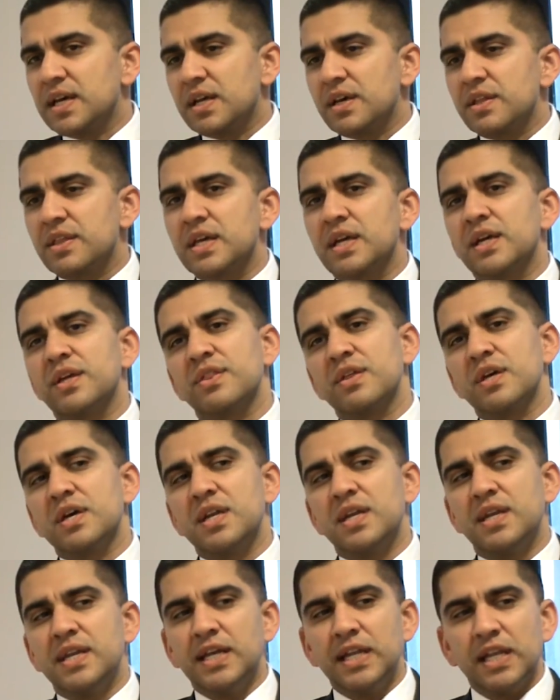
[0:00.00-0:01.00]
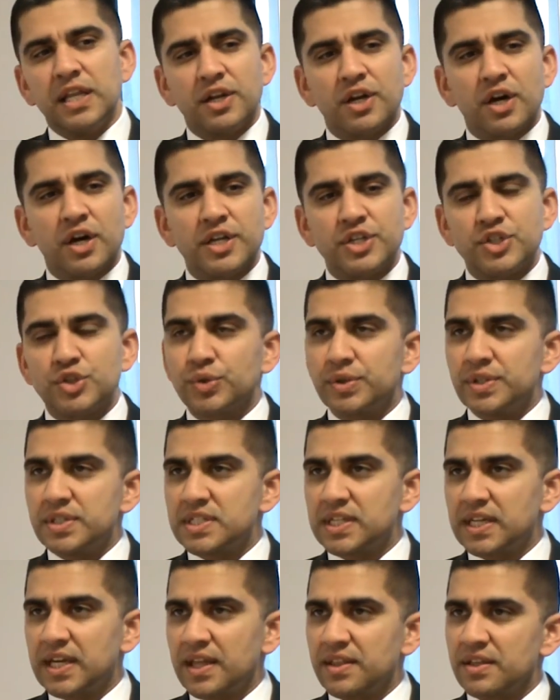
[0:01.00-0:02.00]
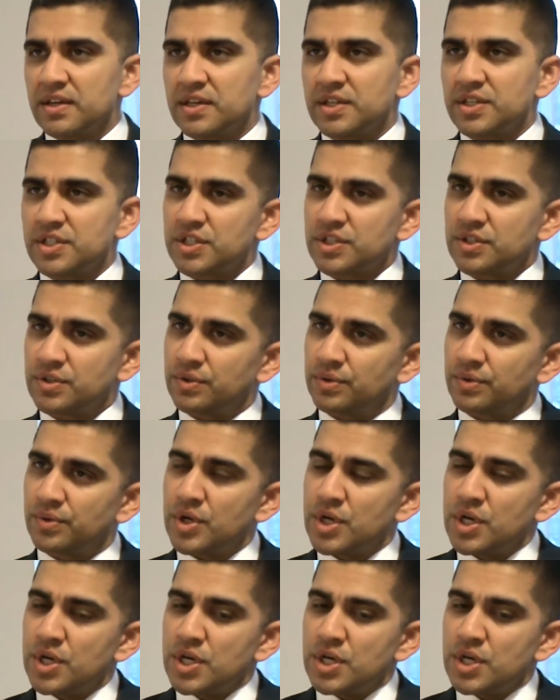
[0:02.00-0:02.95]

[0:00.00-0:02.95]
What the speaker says: and I think that Neil and I joined together to